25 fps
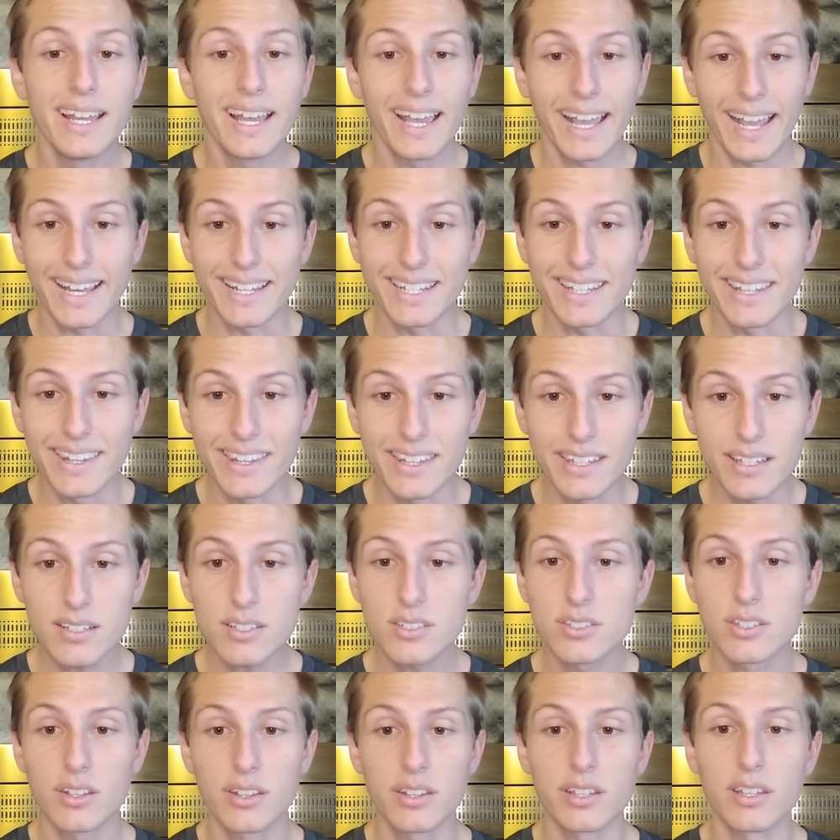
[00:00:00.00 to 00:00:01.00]
At
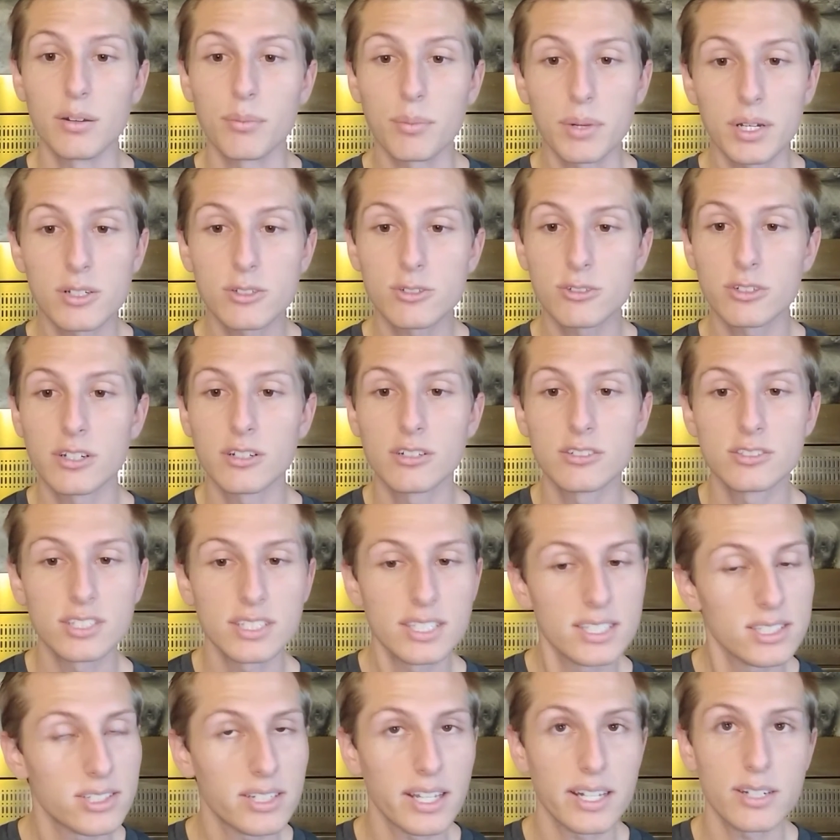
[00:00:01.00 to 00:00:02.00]
this, the administrators and
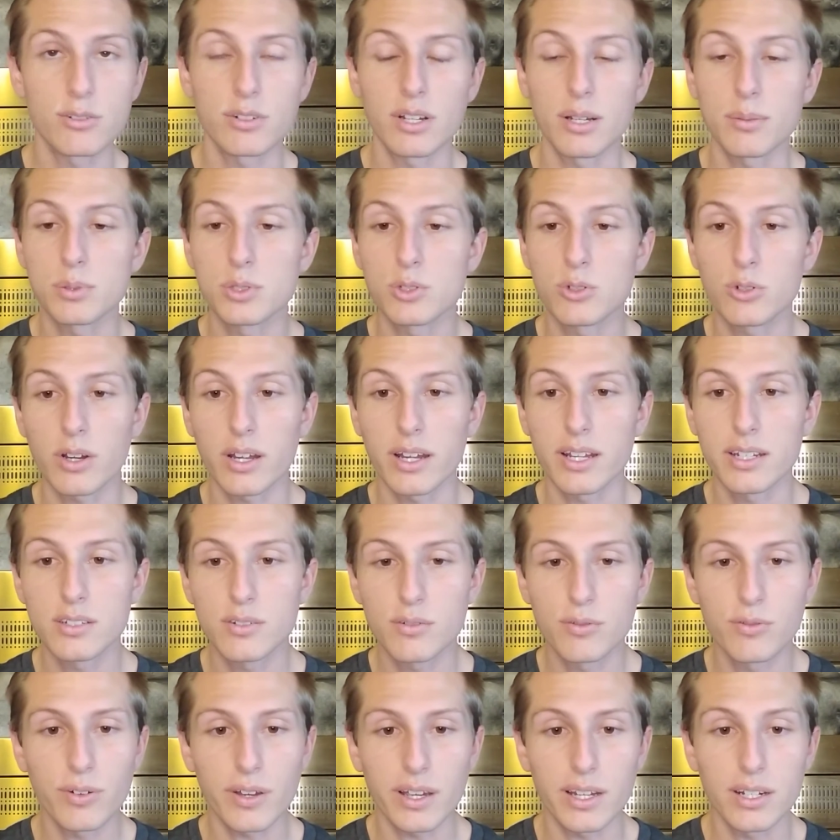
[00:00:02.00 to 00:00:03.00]
the satraps tried to
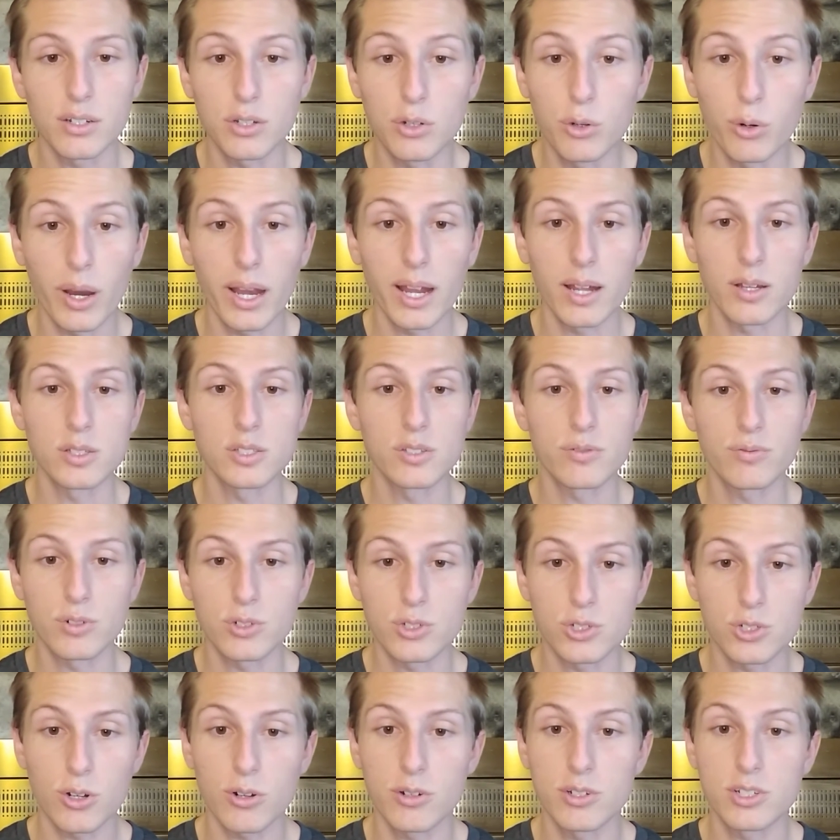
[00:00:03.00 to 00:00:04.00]
find grounds for
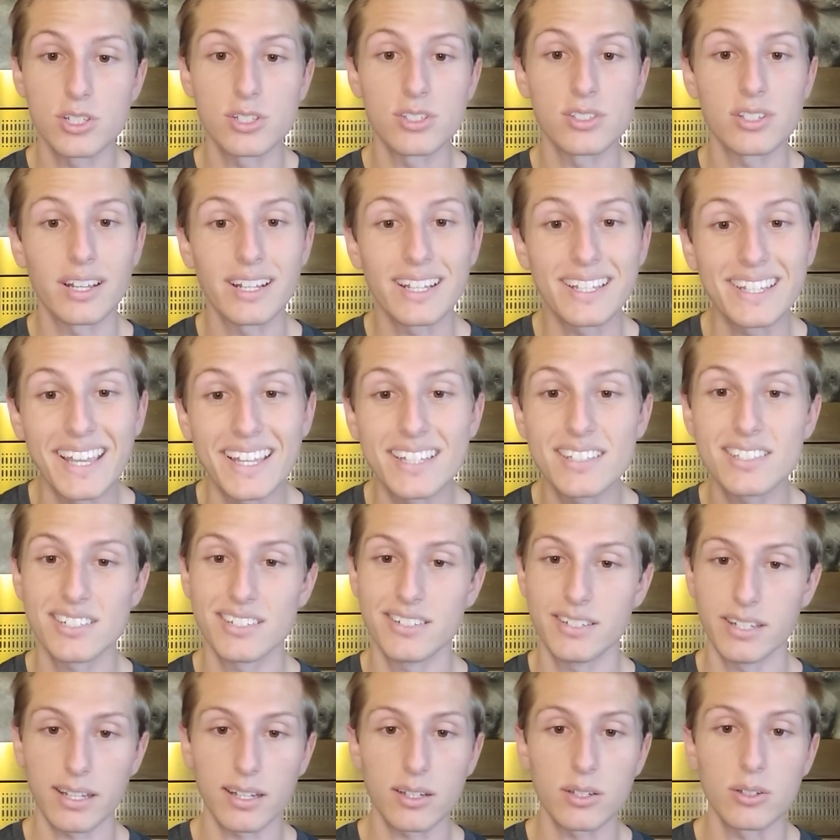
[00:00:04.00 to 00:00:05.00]
charges against
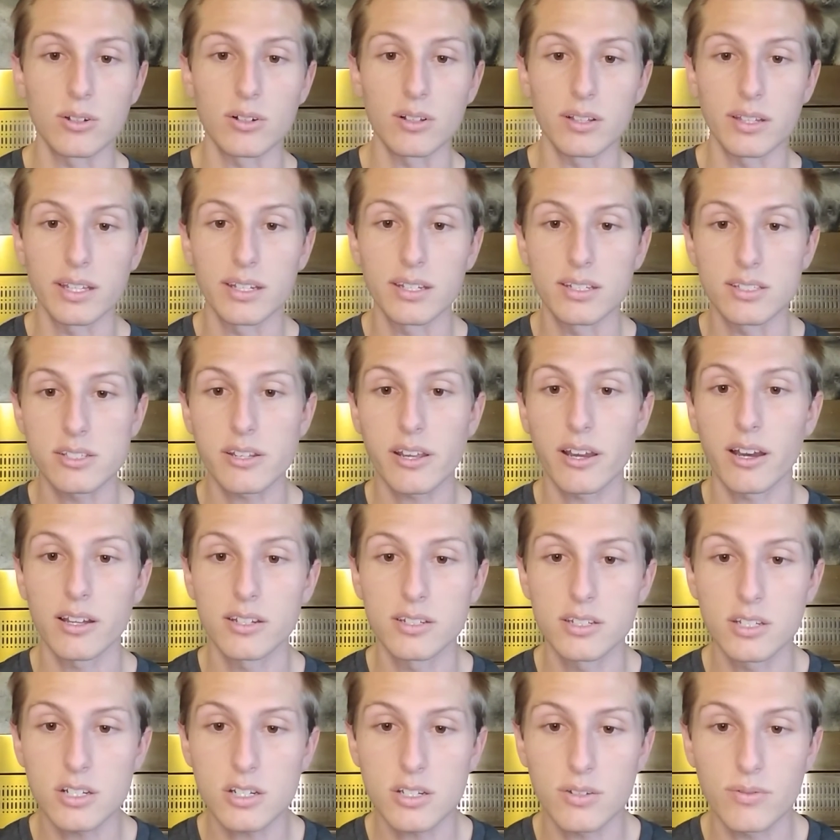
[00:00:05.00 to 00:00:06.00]
Daniel in his
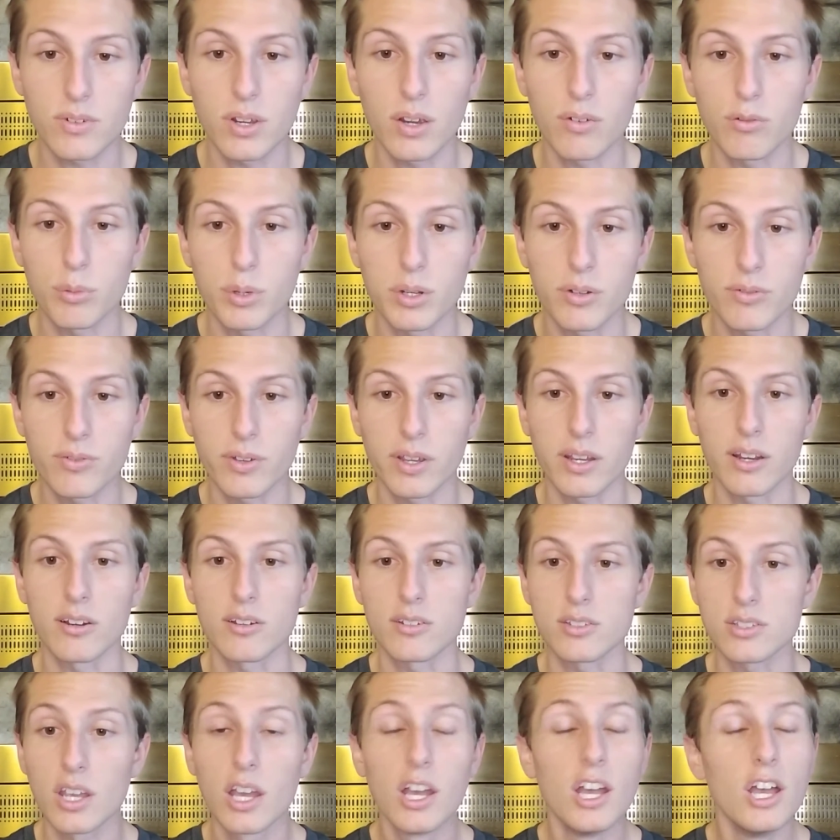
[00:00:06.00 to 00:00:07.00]
conduct of government
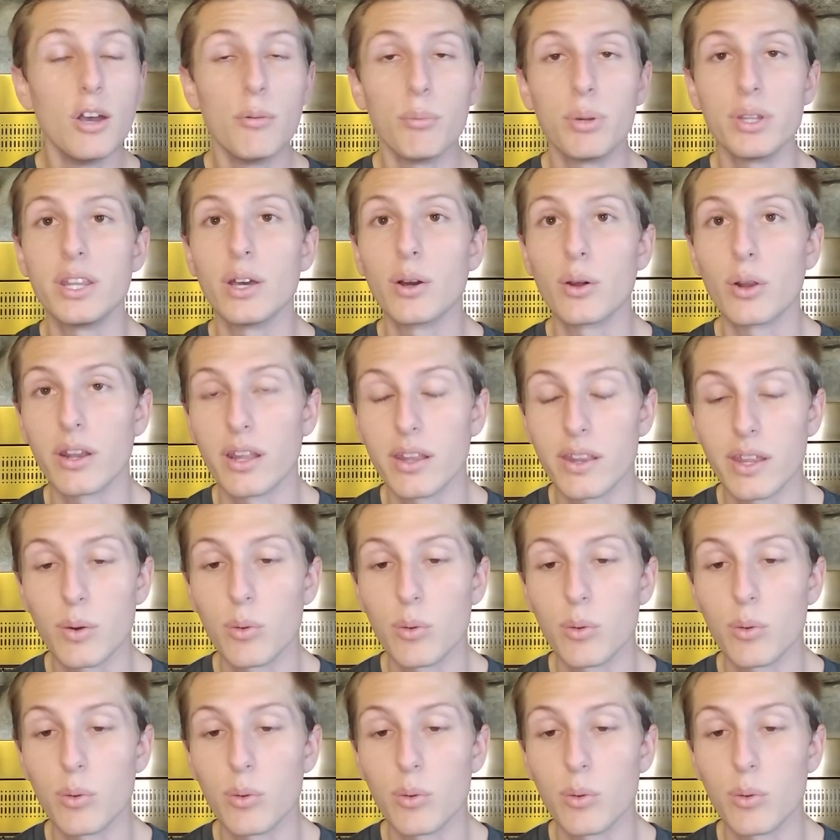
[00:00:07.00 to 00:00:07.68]
affairs, but they